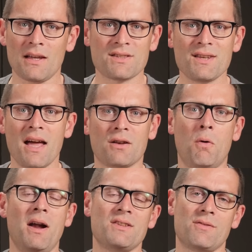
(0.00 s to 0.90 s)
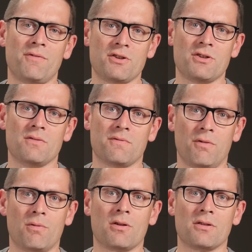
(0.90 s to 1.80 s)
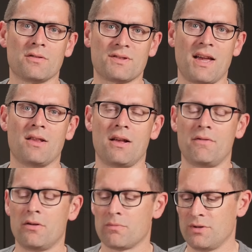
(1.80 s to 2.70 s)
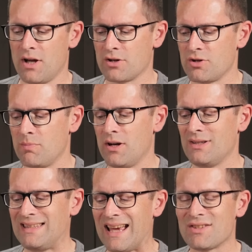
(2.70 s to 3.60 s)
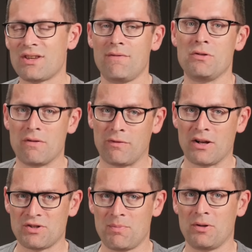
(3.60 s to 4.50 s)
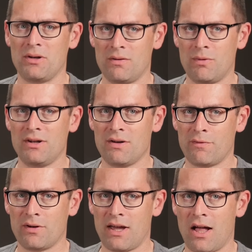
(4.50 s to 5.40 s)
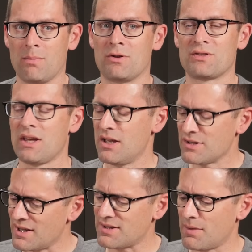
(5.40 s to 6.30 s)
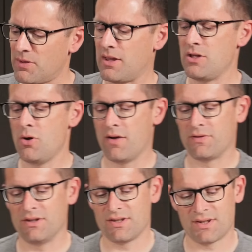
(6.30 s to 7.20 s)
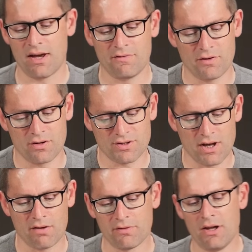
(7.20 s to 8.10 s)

it's not quite as efficient for sound level reduction, but it does give you the flexibility to run different calibers. So that's something that you have to decide for yourself.